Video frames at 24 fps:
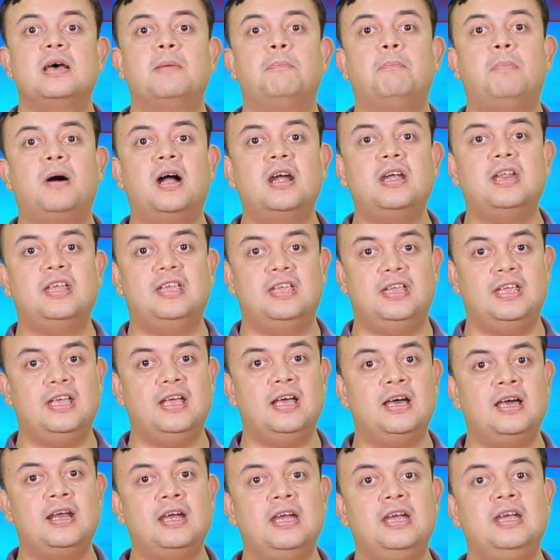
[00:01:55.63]
But
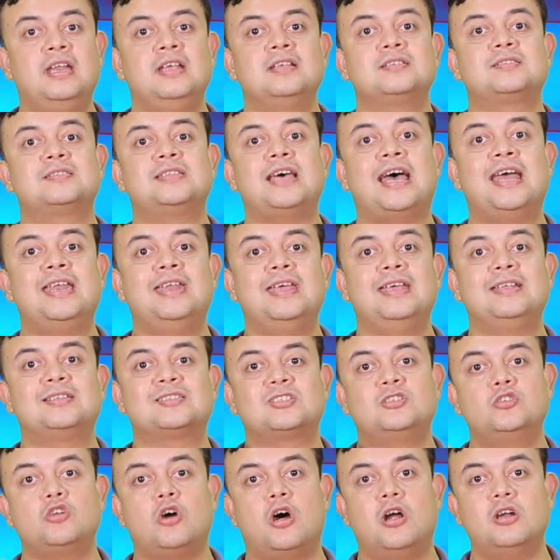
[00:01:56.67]
here it is that
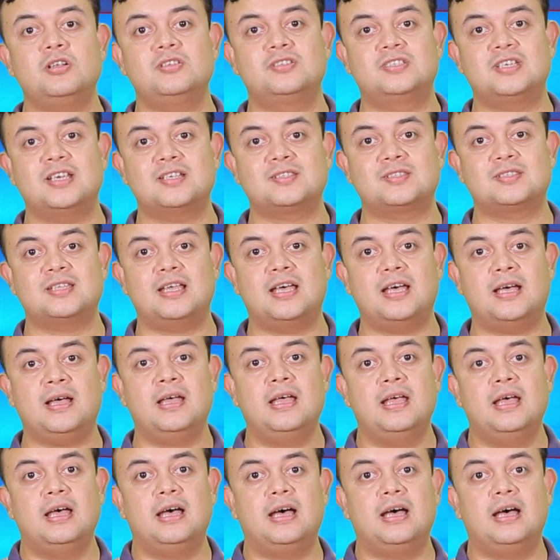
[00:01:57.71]
it's not just the